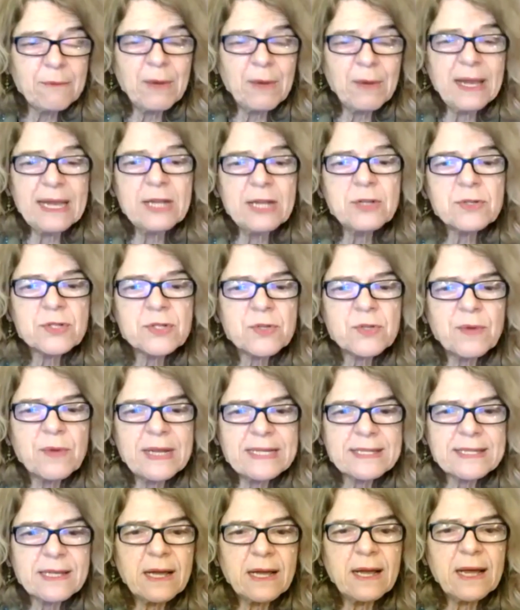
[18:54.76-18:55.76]
while interest
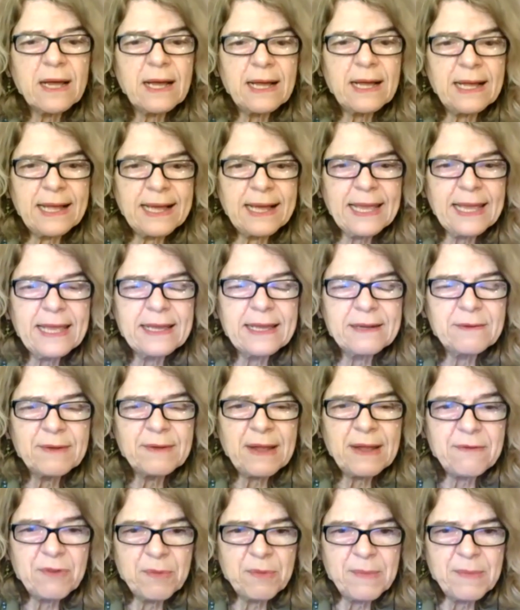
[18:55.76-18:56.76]
rates are high and
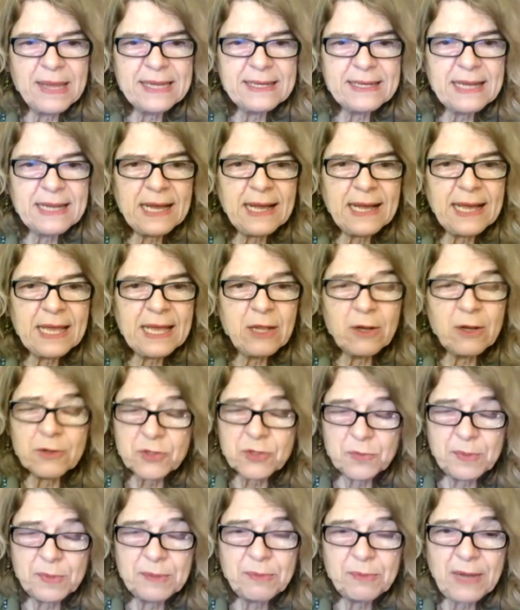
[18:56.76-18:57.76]
have remained high,
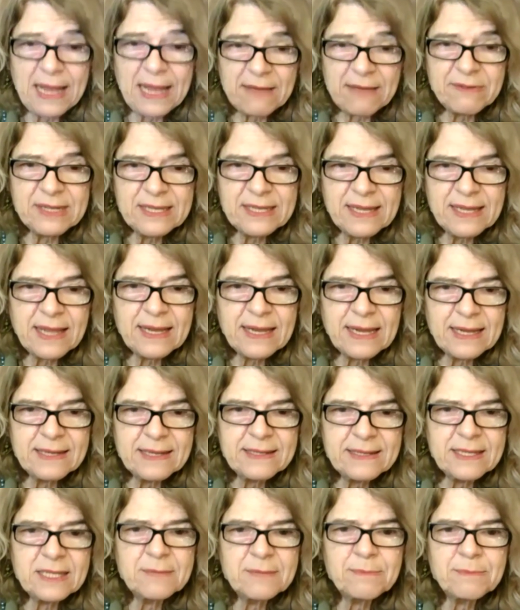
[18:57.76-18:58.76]
lots of people have
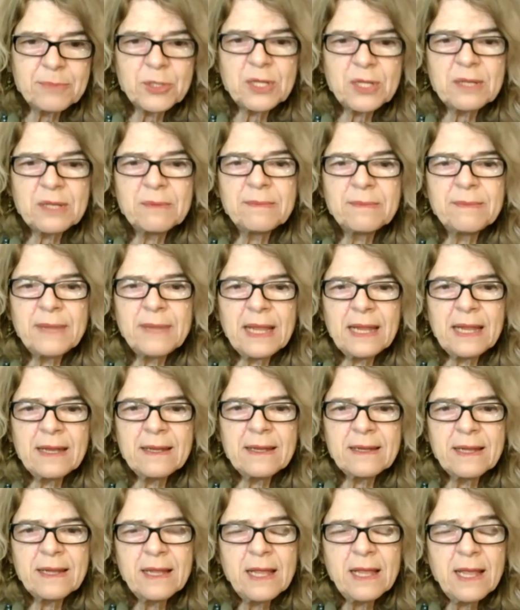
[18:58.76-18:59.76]
indeed put them
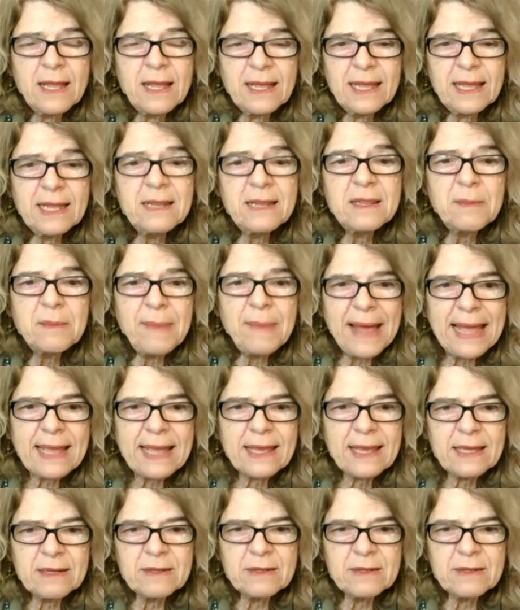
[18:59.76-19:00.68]
in the bank.